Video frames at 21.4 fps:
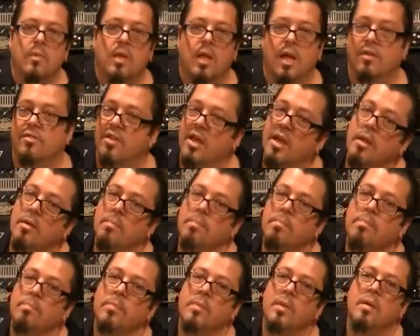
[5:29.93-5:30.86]
That's it.
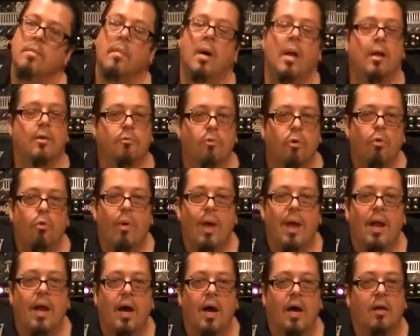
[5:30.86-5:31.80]
Motley Crue,
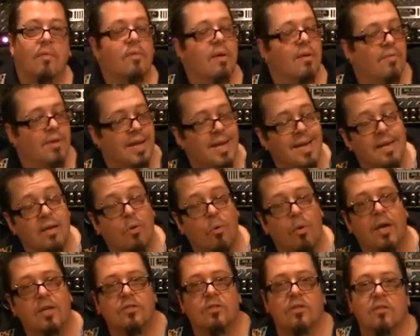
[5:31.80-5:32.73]
Red Hot. If you have any
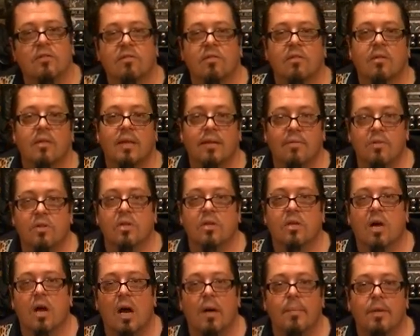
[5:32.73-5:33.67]
questions, leave it in the
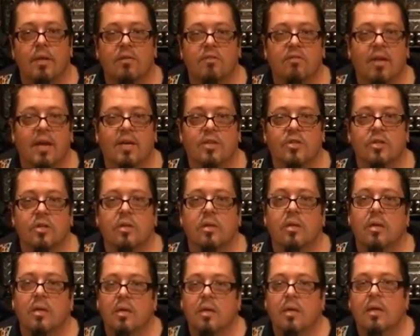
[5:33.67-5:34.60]
comments section,
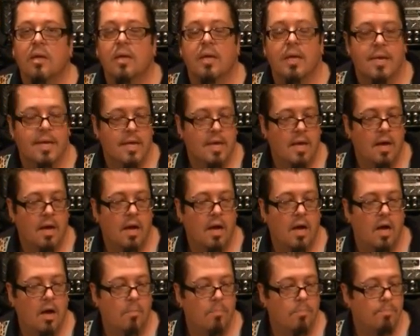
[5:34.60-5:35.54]

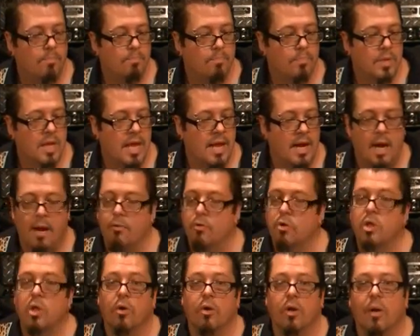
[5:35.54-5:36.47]
and I
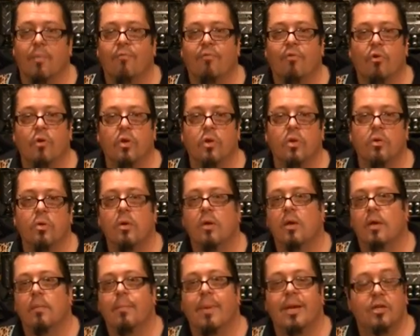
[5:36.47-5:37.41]
will clear it up for you.
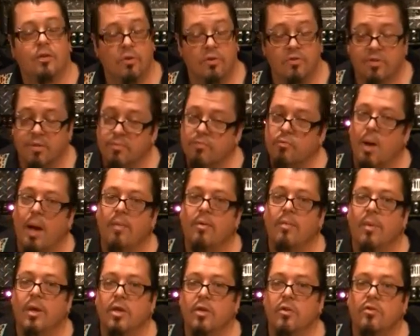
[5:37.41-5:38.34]
Make sure you subscribe to
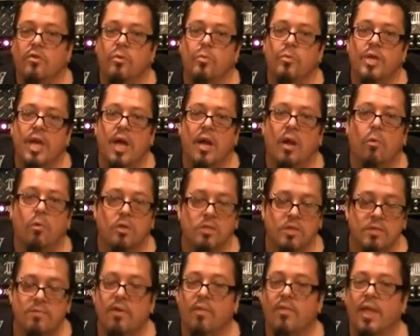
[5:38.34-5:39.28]
my YouTube channel.
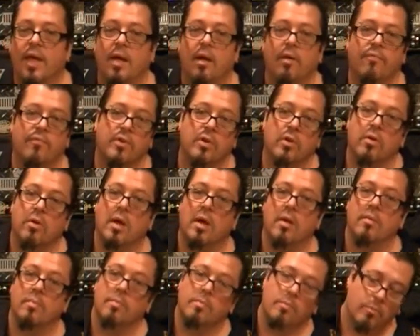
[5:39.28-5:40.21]
Once you've done that, I'll figure
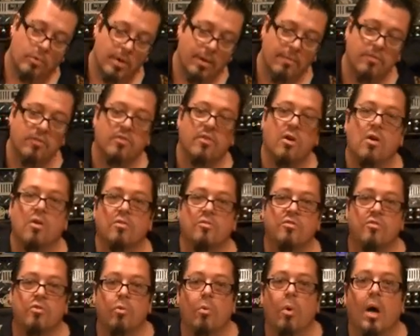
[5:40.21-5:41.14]
out whatever
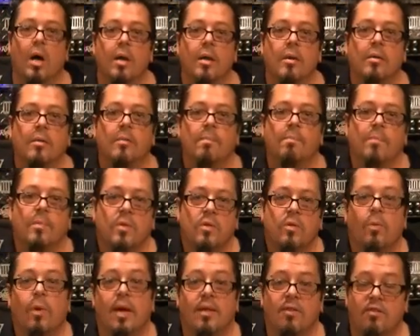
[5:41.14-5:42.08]
songs you want,
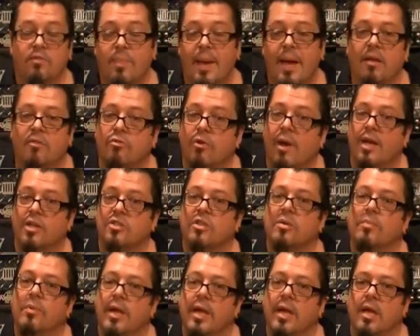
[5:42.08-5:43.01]
the way these bands are
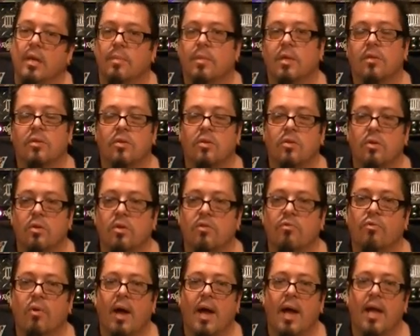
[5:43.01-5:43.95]
actually playing them, get the
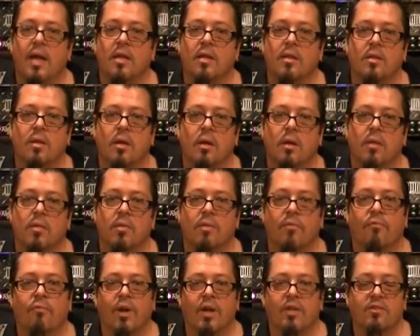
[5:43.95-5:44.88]
tunings right and the
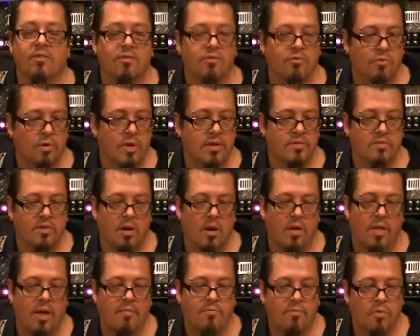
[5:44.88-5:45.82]
frets and strings and
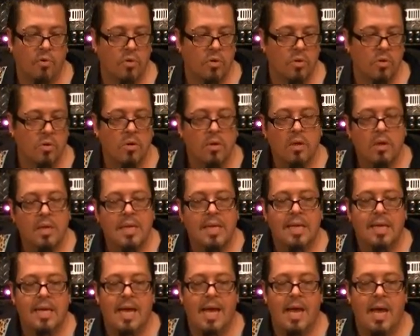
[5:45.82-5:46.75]
all that for you.
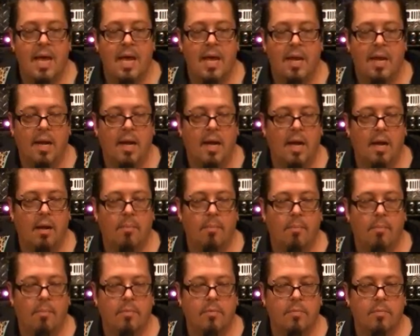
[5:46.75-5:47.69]
And
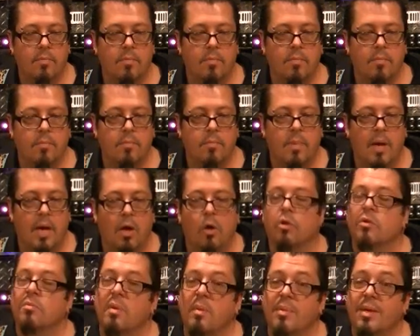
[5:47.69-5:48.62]
my
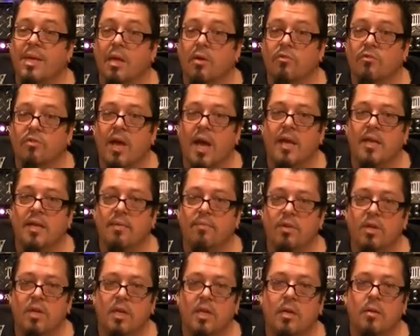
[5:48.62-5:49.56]
Ultimate Beginner's Guide
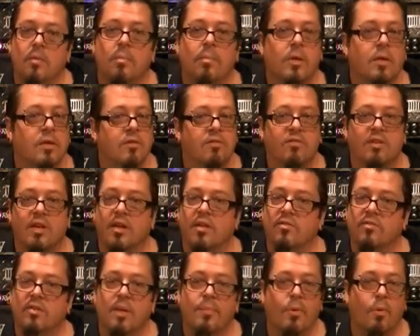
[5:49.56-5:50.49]
DVD, just hit
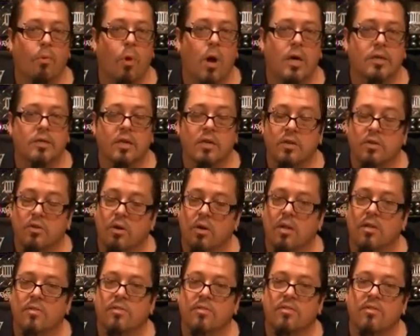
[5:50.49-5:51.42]
us up at
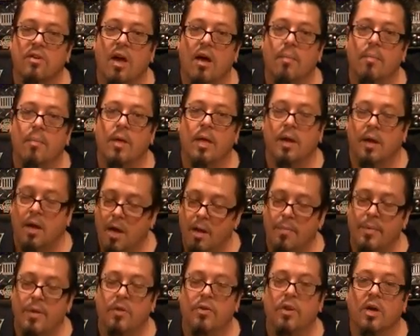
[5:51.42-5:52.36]

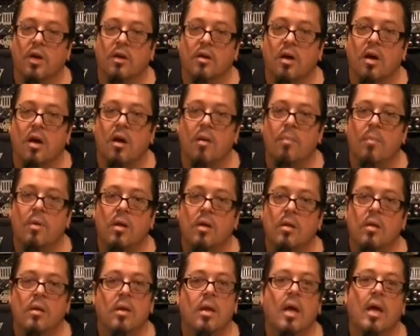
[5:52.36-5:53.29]
rockinguitarlessons@hotmail.com,
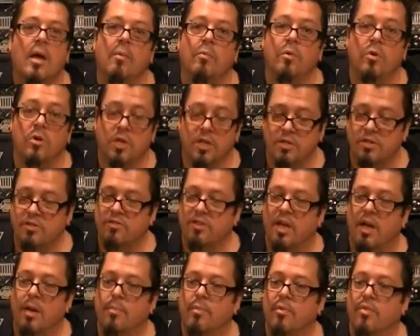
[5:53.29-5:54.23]
and we'll get you
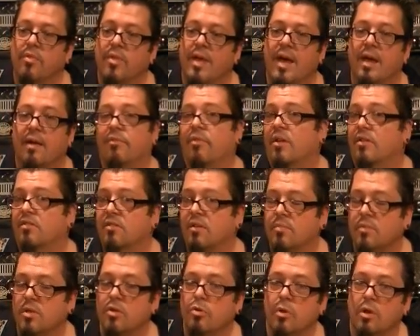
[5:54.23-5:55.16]
set up with that if that's
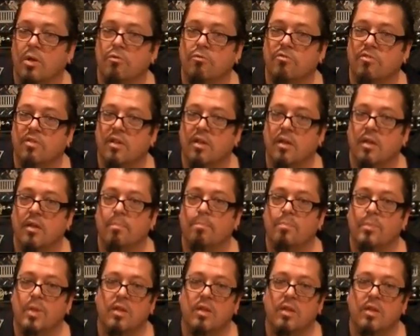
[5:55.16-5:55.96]
something you're interested in.